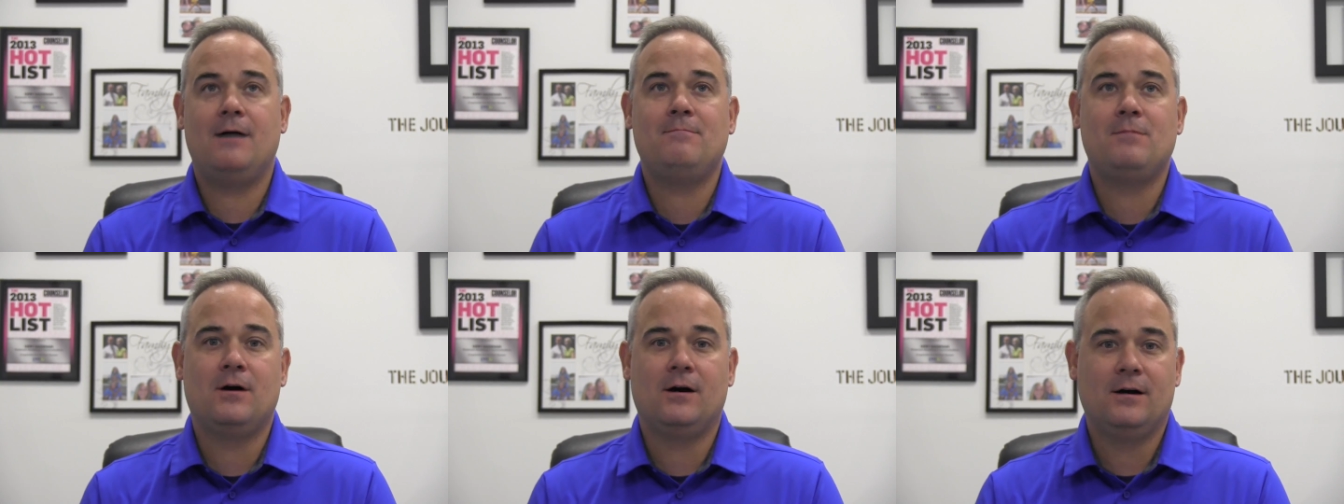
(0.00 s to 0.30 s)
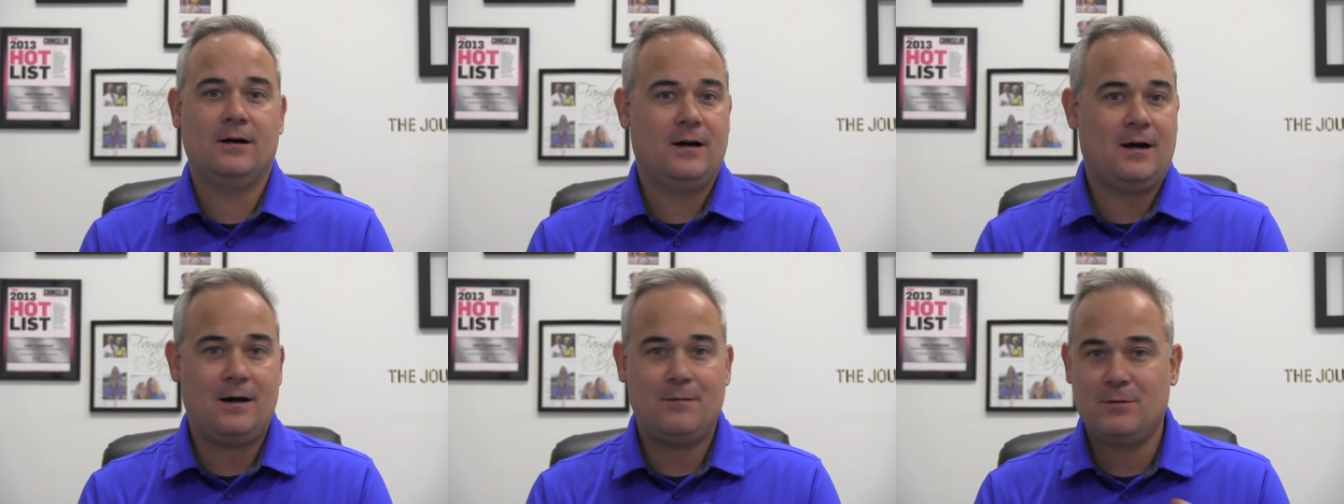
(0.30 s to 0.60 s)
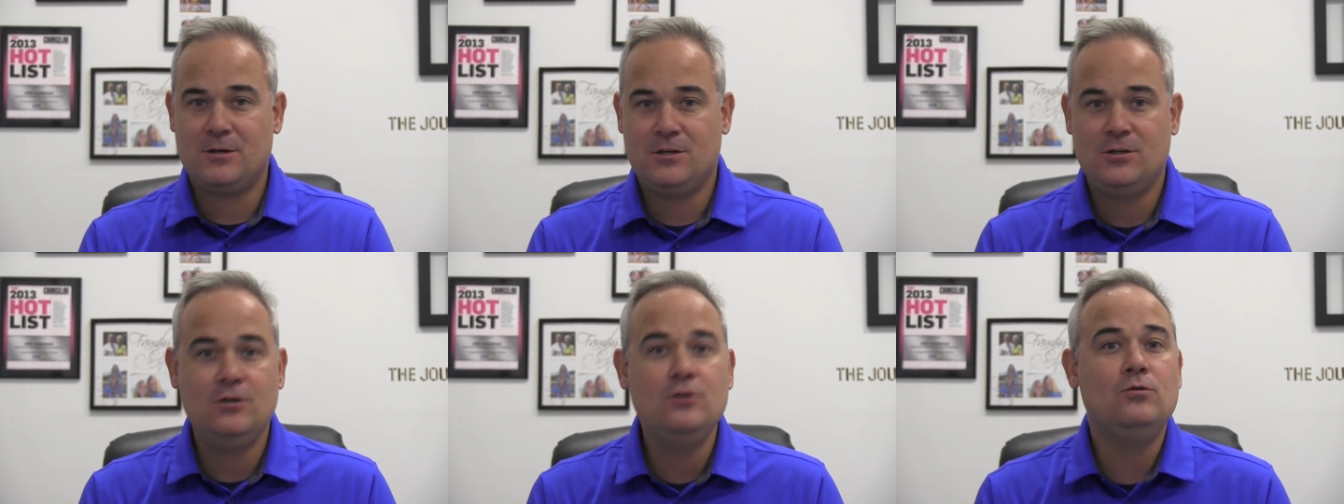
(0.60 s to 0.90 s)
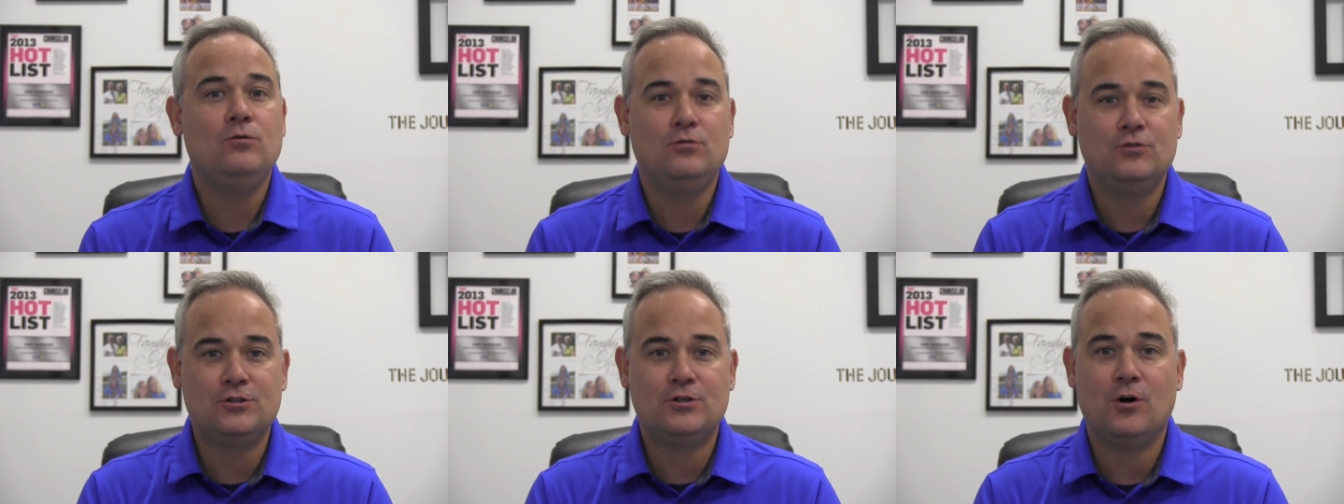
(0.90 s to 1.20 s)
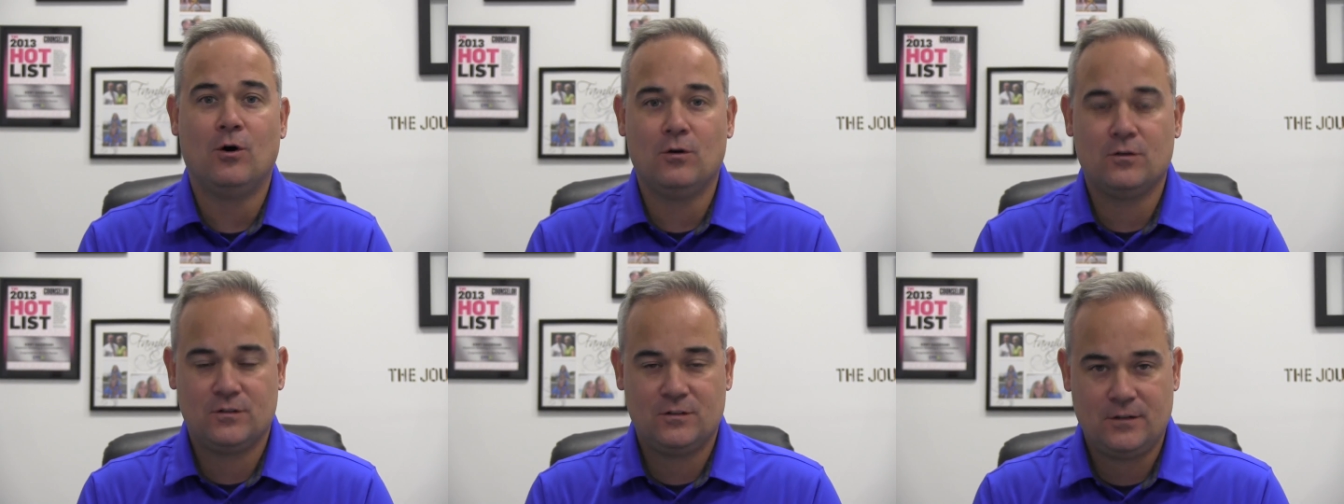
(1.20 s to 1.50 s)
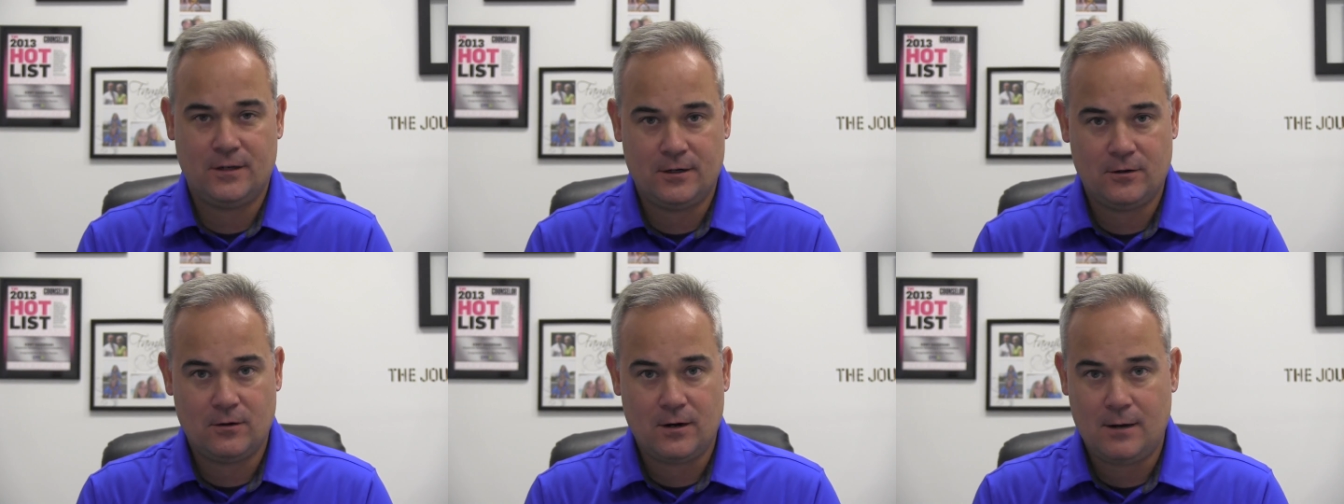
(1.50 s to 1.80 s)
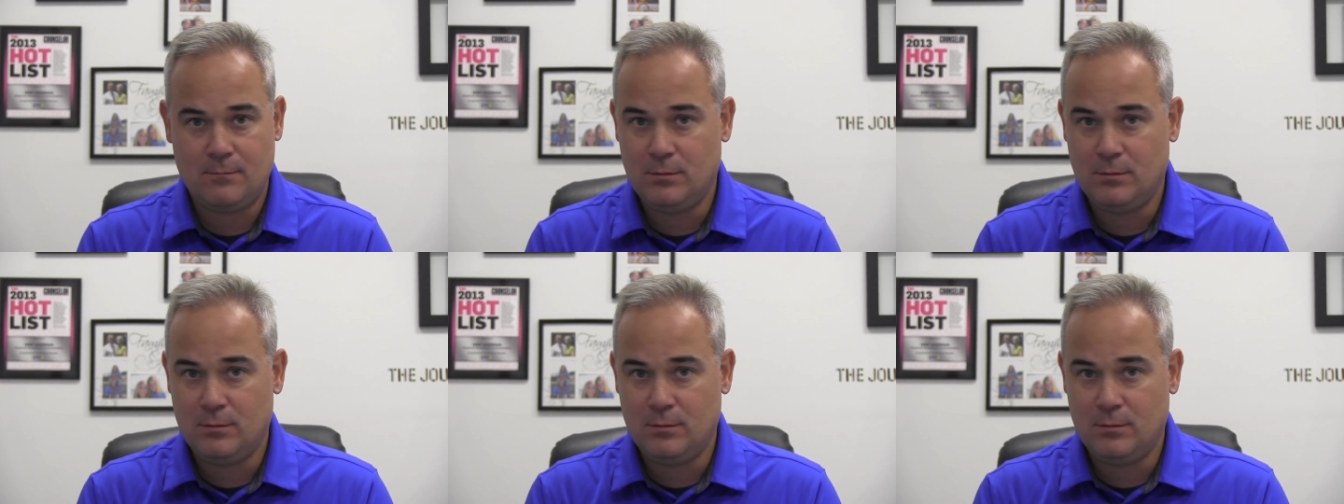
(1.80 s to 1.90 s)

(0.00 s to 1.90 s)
I'm a I'm a huge goal setter.